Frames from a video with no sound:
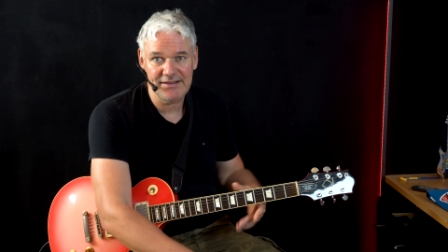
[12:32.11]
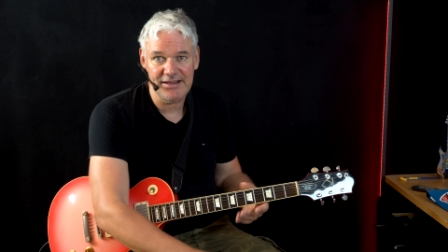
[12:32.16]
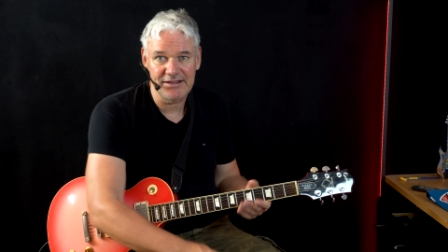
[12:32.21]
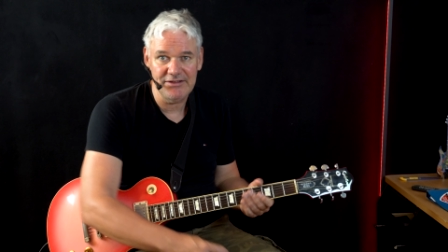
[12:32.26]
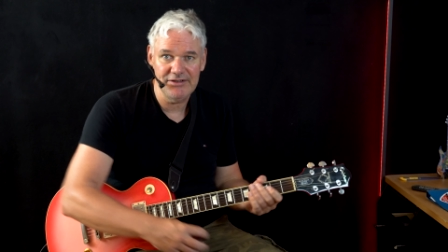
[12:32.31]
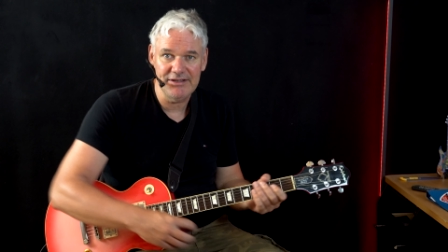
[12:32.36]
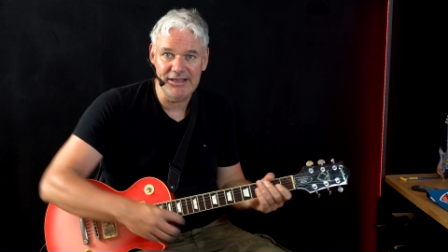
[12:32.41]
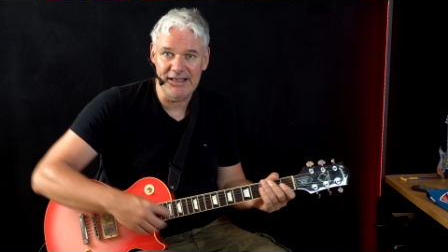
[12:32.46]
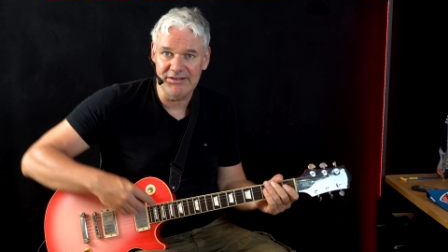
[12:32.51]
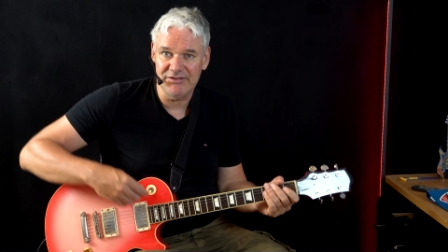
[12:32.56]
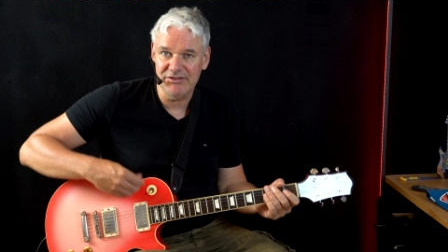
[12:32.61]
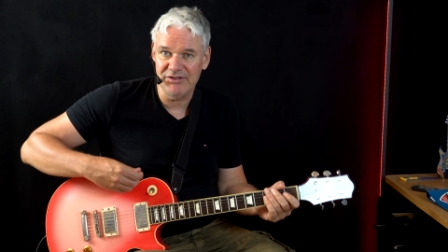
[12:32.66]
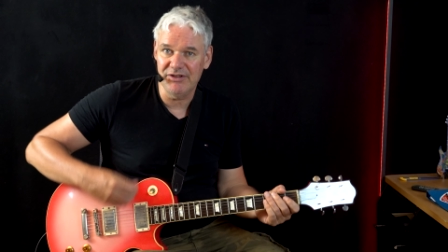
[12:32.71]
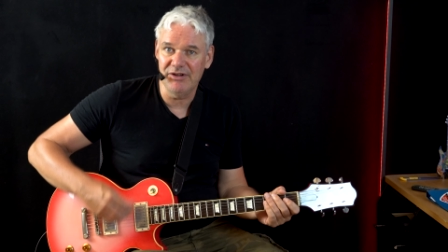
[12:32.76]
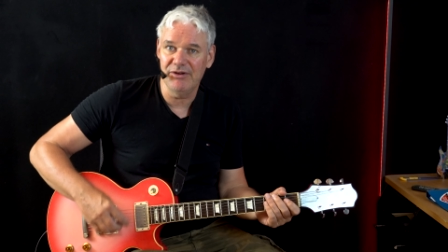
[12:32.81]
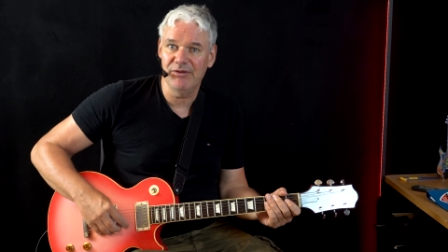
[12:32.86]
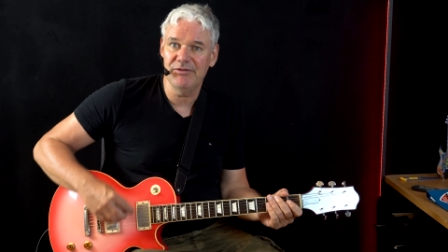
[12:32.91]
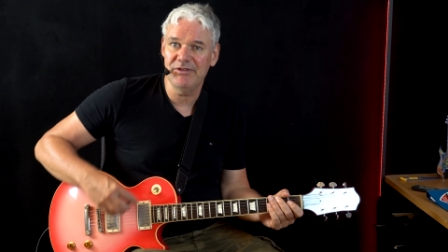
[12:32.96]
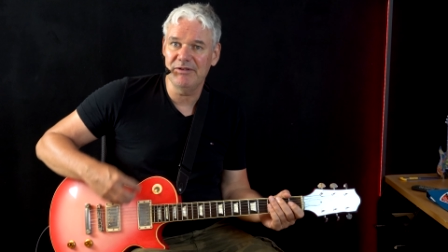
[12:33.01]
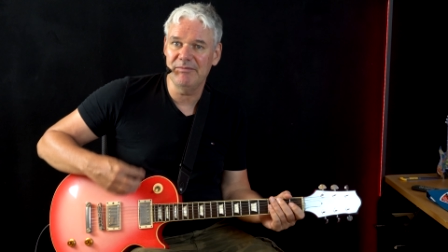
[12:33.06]
that you get, you
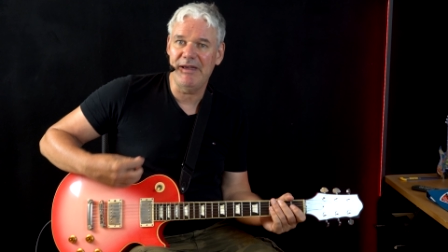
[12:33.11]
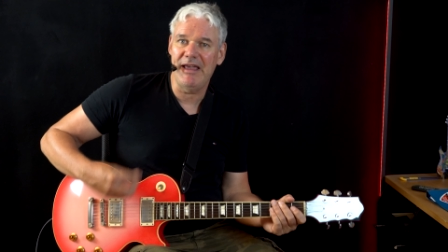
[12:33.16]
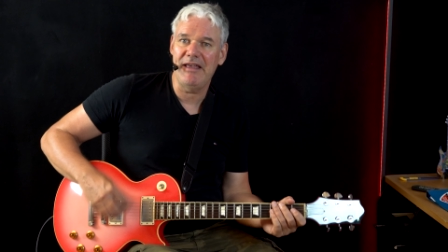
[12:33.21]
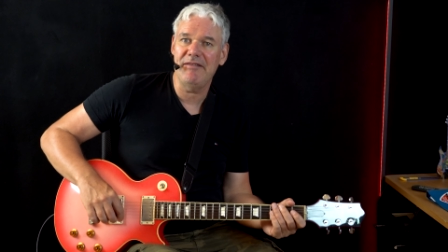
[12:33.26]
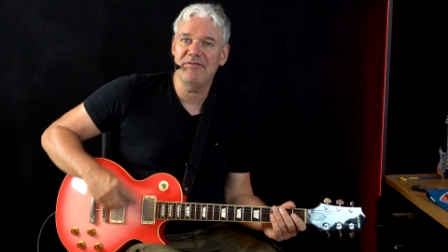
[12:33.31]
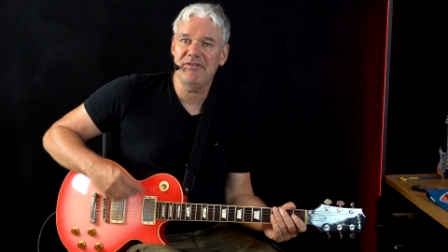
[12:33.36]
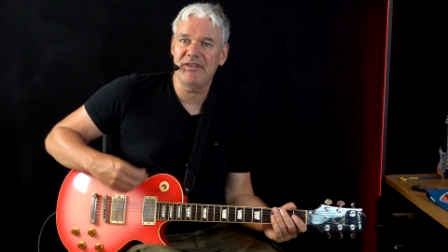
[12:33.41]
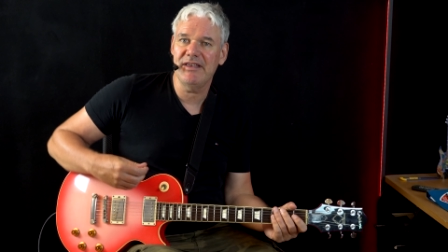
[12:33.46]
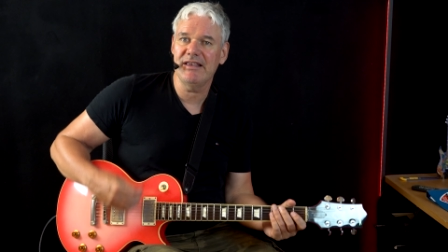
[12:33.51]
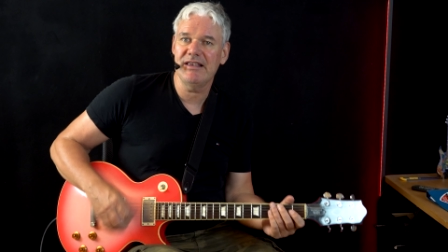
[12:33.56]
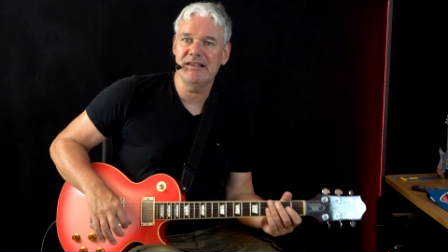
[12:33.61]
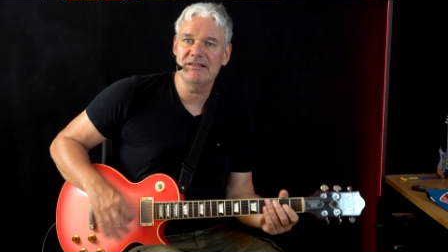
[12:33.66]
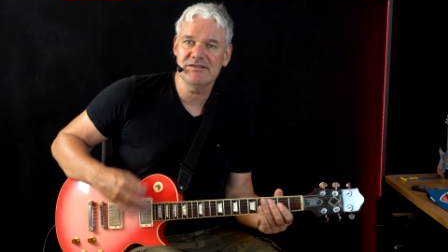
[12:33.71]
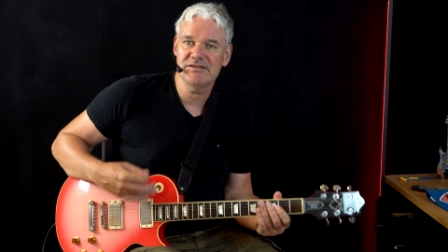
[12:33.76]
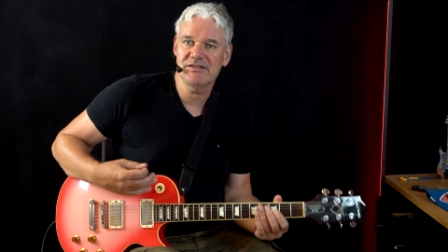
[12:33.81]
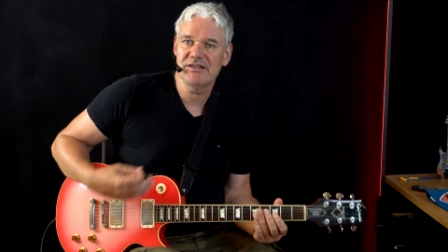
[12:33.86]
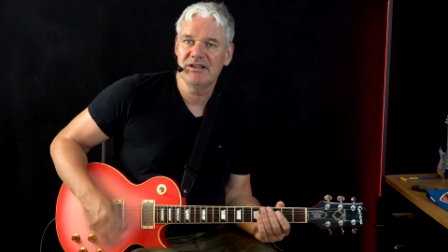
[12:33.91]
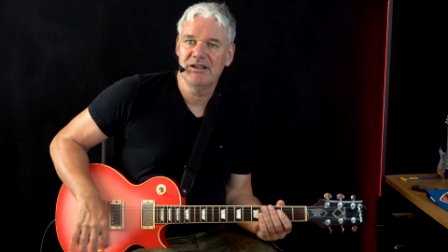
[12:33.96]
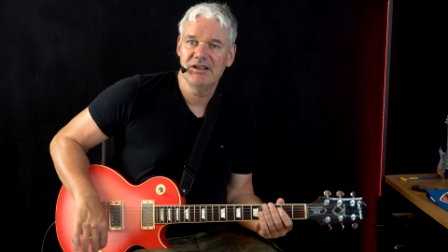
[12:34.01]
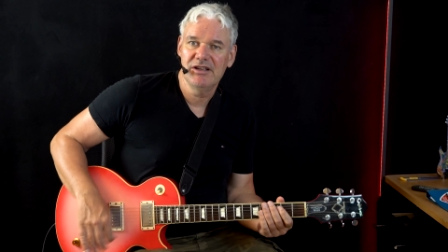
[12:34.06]
know, the main thing
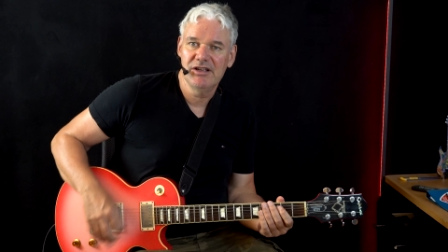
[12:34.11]
is